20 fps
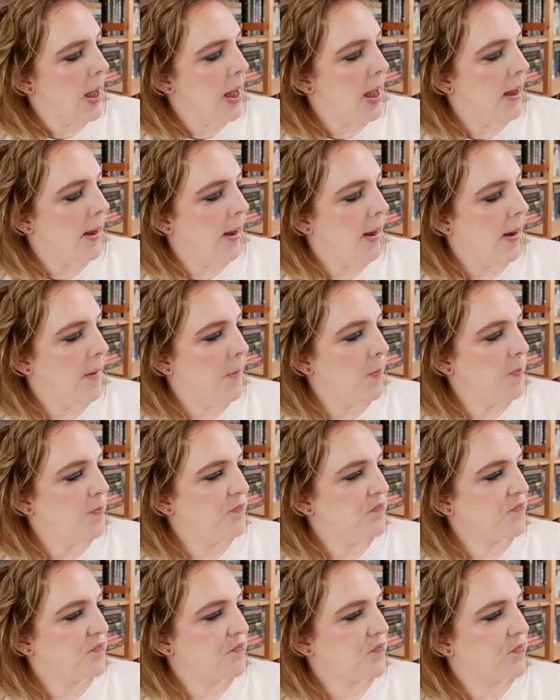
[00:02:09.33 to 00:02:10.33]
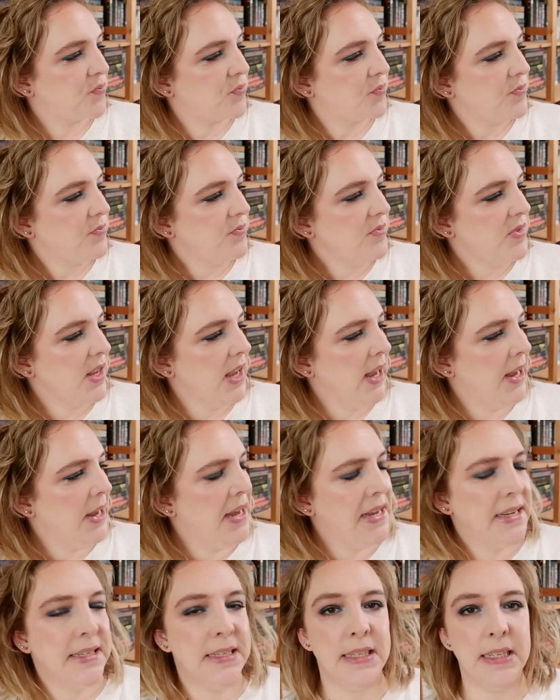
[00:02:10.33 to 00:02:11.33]
And
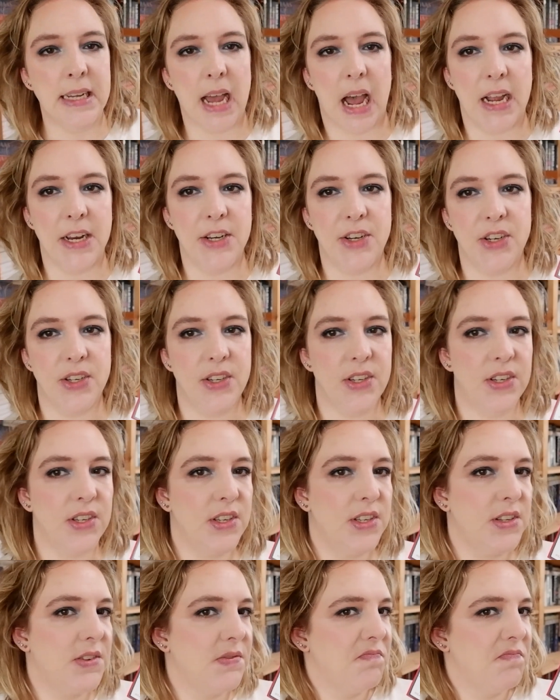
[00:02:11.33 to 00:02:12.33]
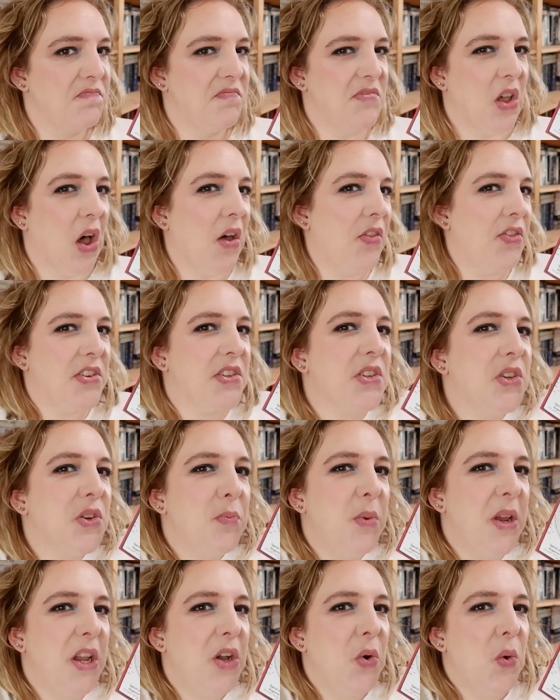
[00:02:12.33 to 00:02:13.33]
I just thought this
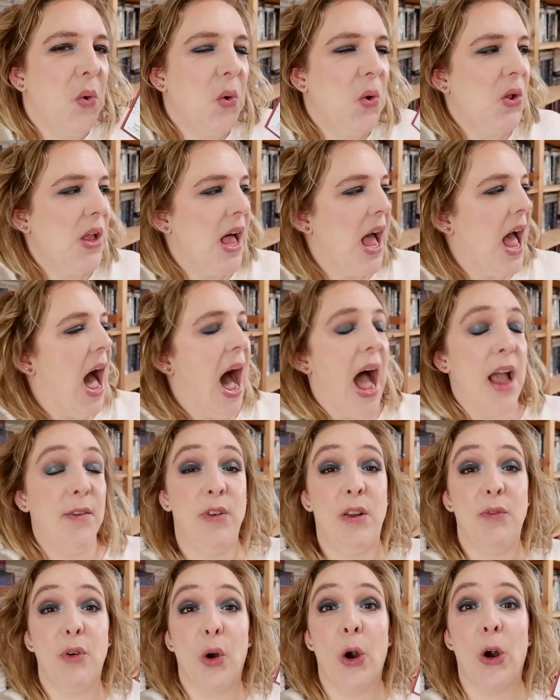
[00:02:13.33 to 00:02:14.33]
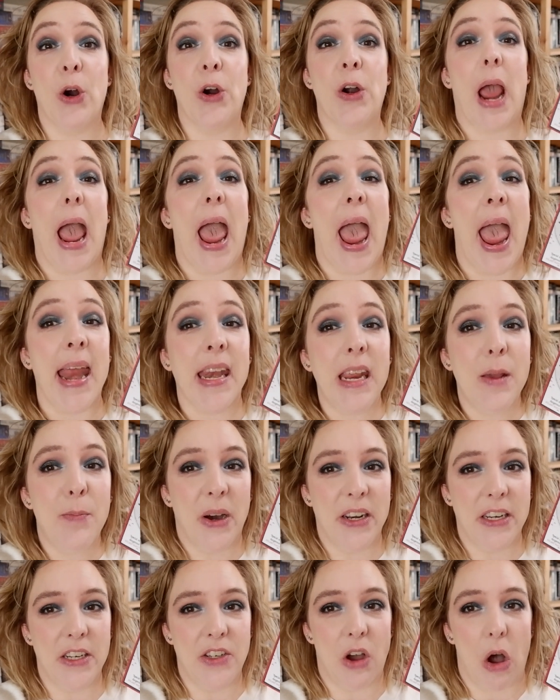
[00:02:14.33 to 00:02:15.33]
could be cool. I've never heard
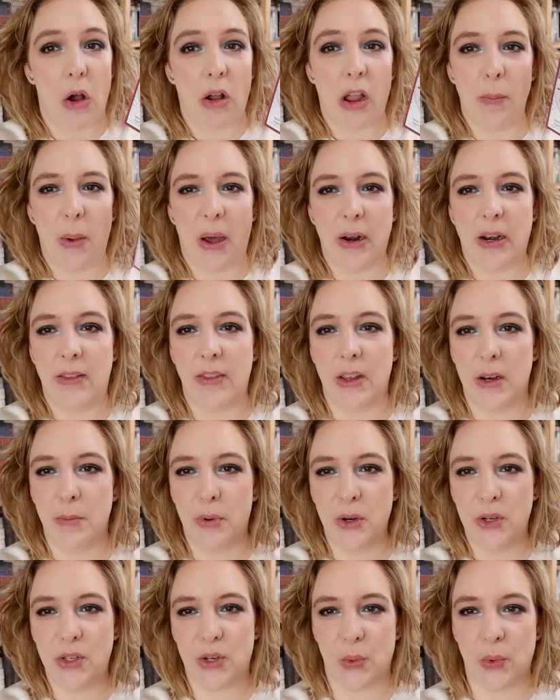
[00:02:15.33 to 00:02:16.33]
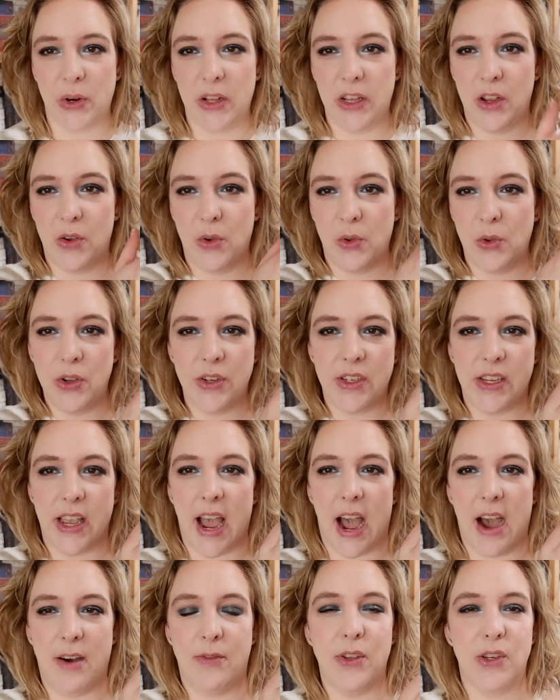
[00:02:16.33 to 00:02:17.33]
anybody talking about it, and then the books are really cool because they
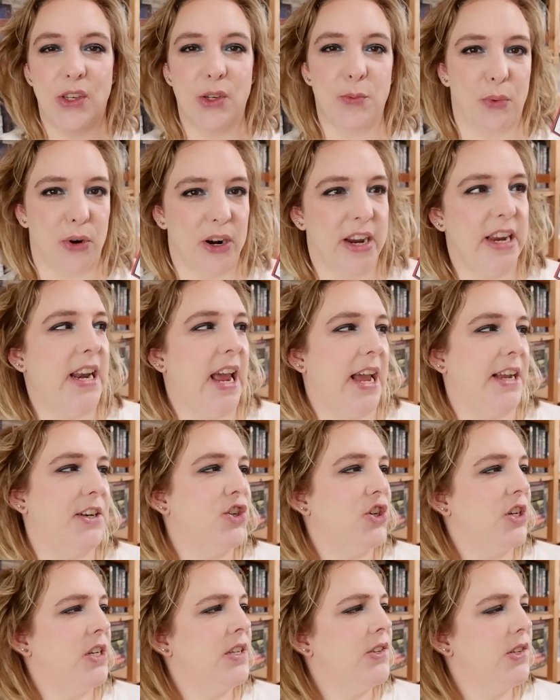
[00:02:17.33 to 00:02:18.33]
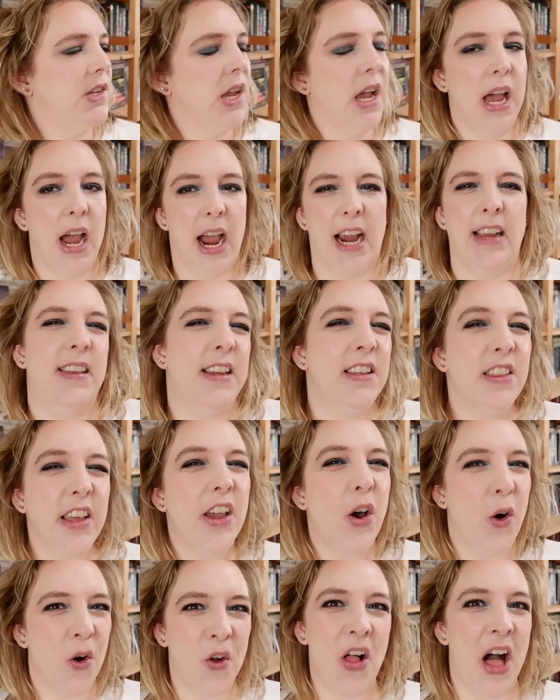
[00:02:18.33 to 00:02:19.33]
have the sprayed edges. I think
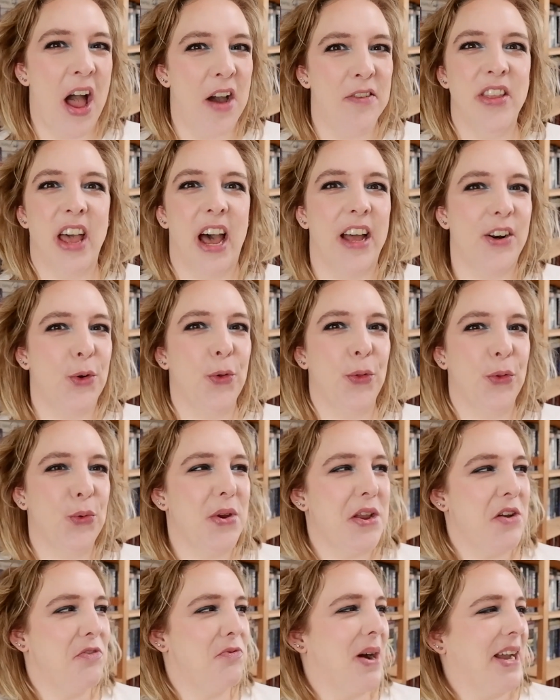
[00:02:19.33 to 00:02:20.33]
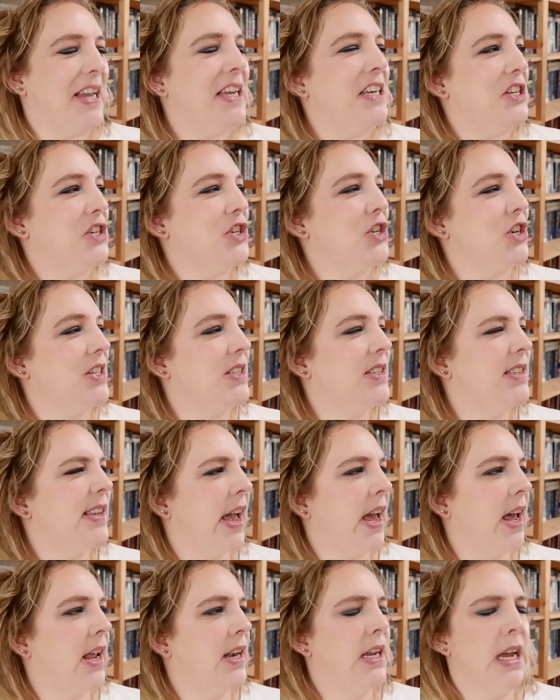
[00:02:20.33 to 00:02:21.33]
they all have that, all 3 of my editions.
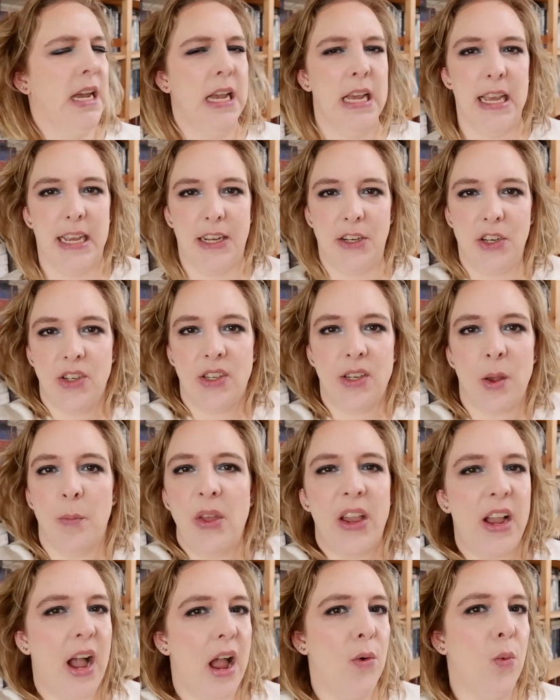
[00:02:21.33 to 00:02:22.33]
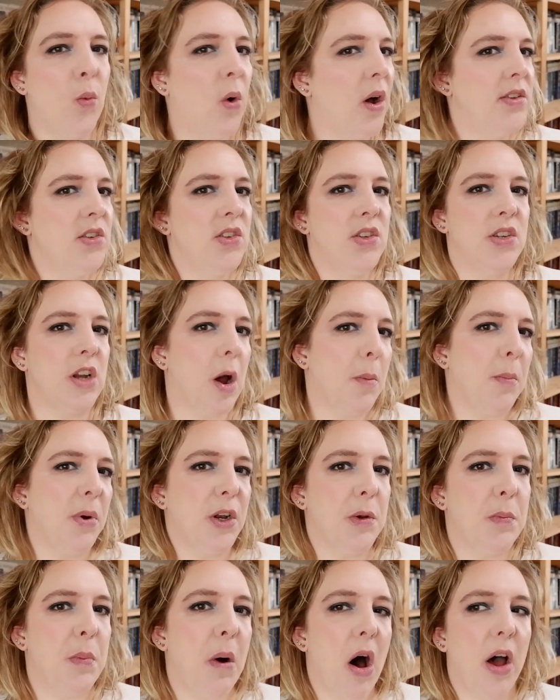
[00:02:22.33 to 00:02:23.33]
And it's just something I once
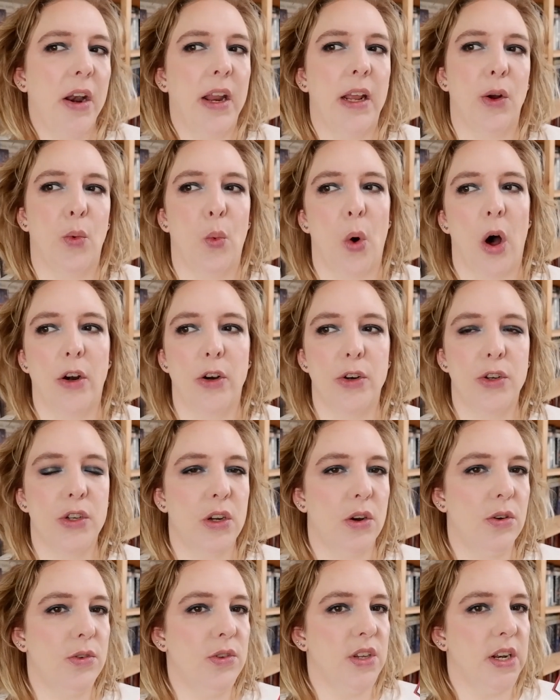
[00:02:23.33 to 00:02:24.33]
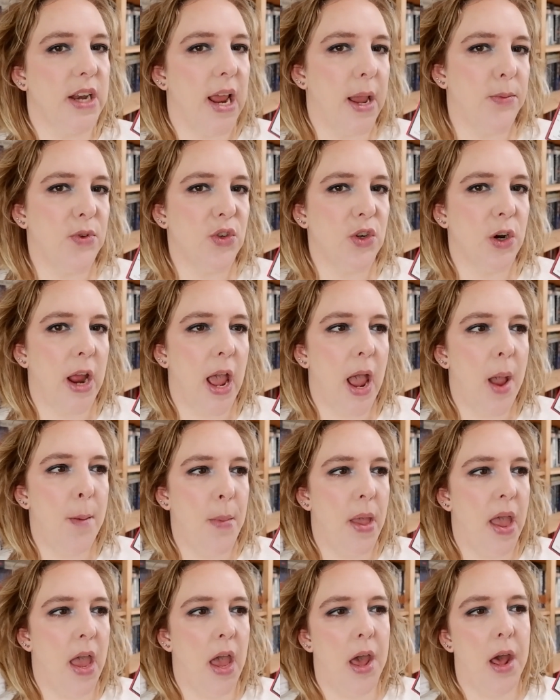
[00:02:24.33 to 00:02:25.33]
stumbled upon at a Waterstones in
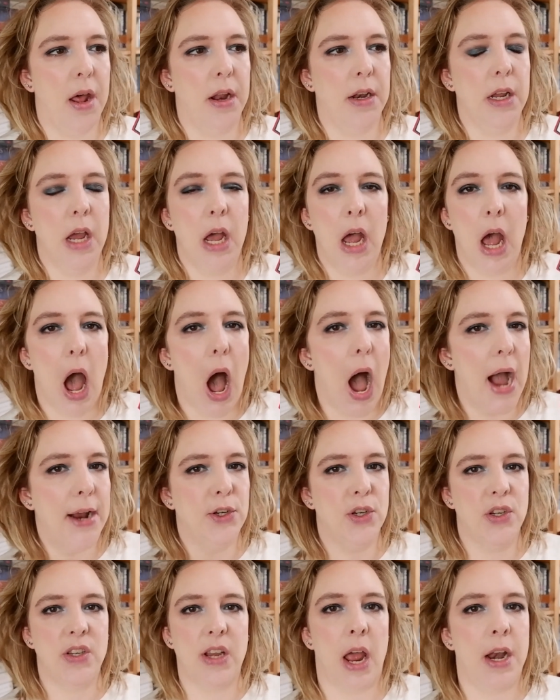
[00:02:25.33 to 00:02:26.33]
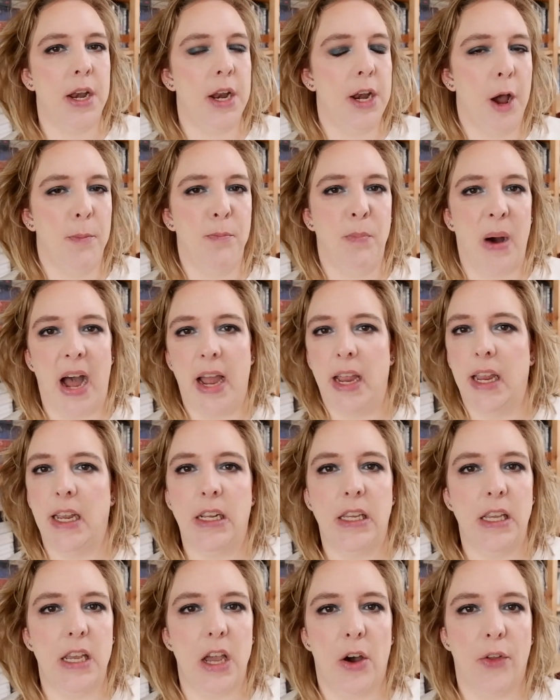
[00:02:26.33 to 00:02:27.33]
Amsterdam, and I just ended up
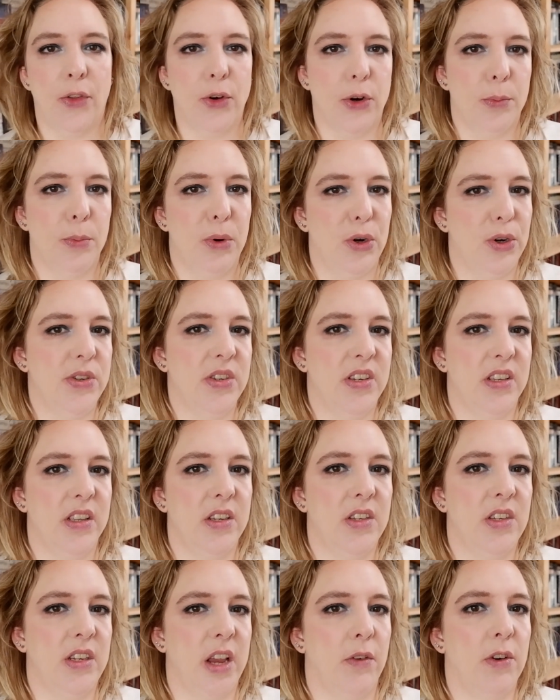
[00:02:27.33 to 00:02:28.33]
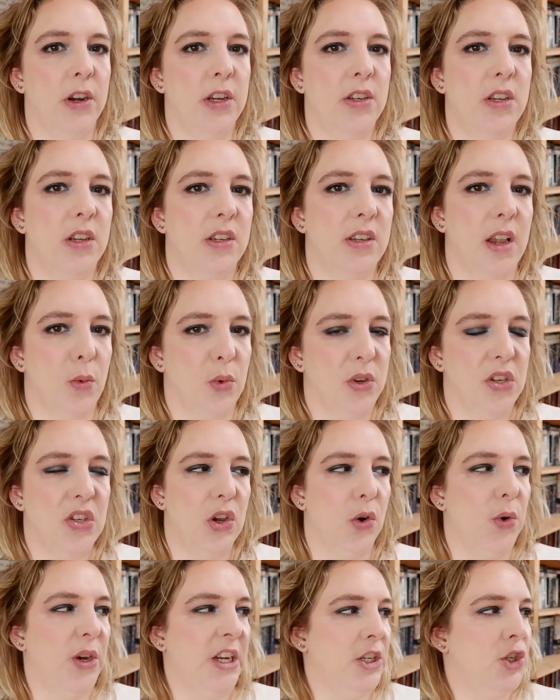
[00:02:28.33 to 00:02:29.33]
buying the other books in the series because I was
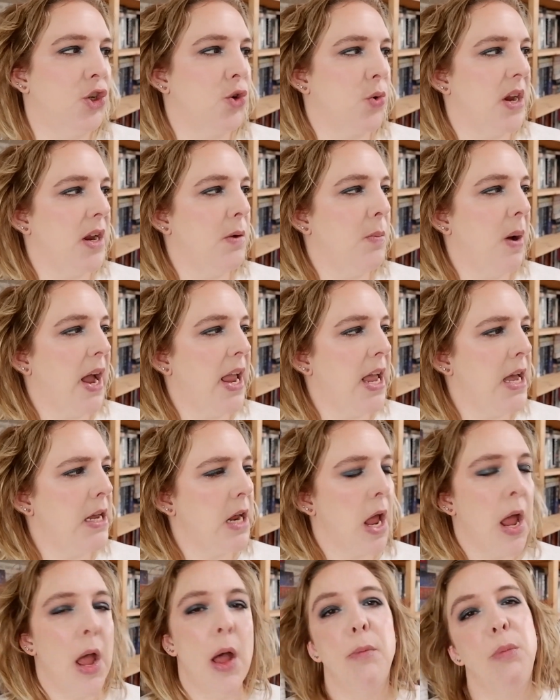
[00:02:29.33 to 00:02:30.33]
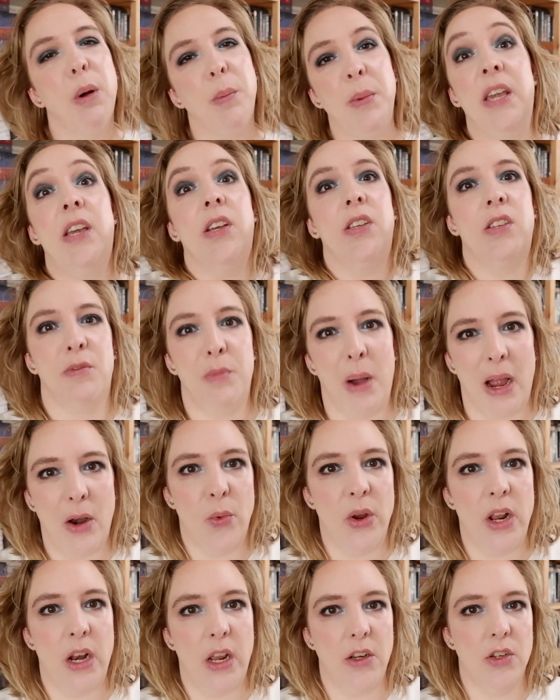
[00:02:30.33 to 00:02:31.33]
so intrigued by it. But because of my
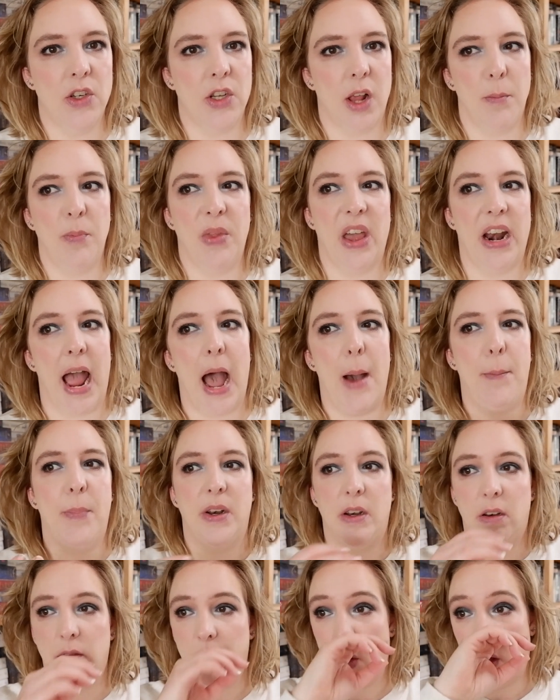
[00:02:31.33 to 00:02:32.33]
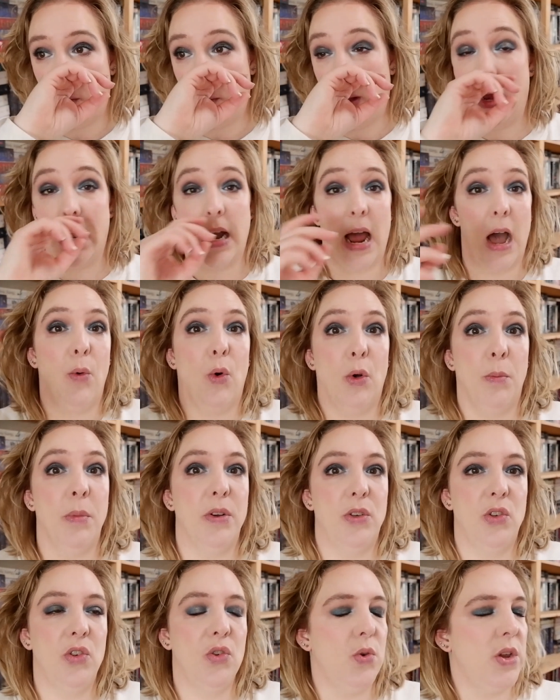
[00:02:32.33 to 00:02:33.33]
reading slump that happened, well, by now
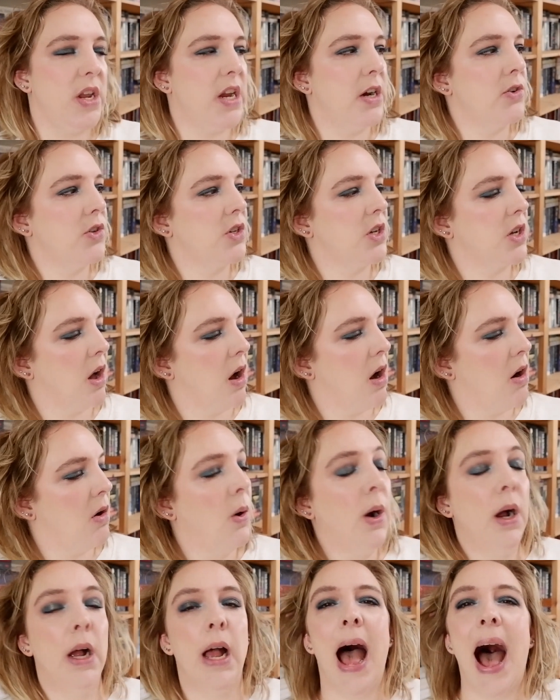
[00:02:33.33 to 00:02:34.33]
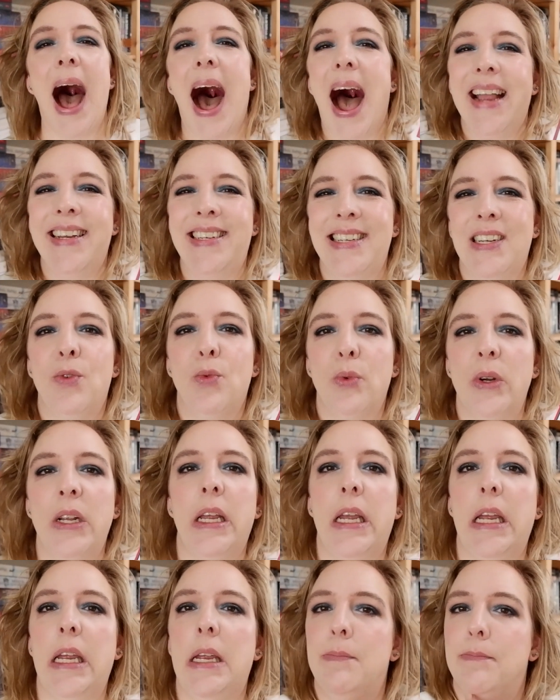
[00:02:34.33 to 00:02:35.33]
almost 2 years ago, I didn't
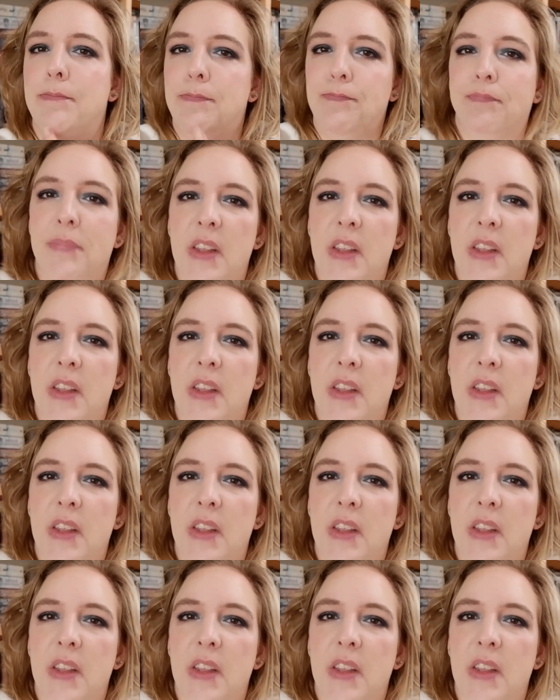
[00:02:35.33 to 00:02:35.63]
really